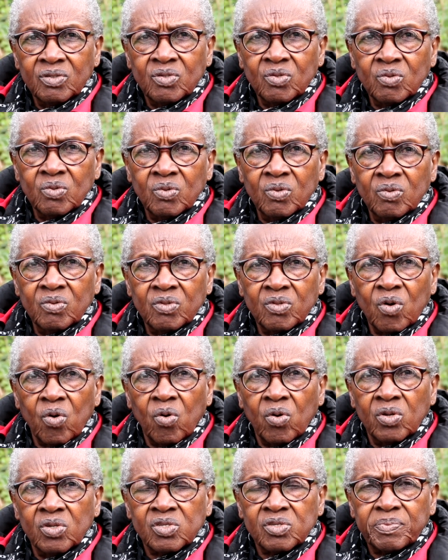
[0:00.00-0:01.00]
to
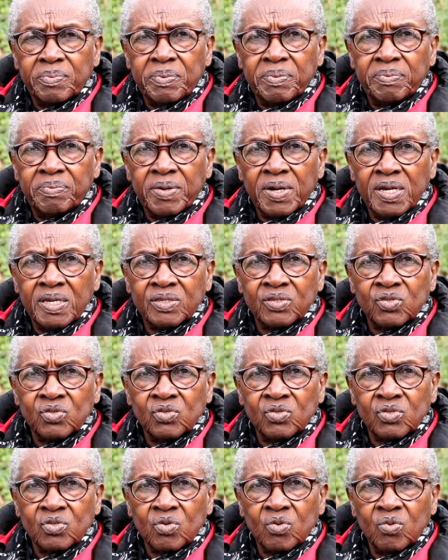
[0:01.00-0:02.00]
those
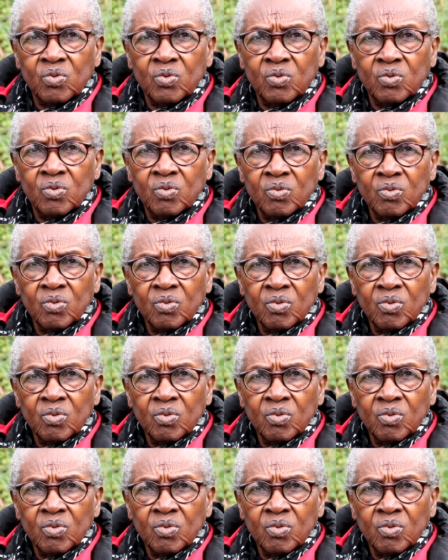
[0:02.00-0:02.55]
persons who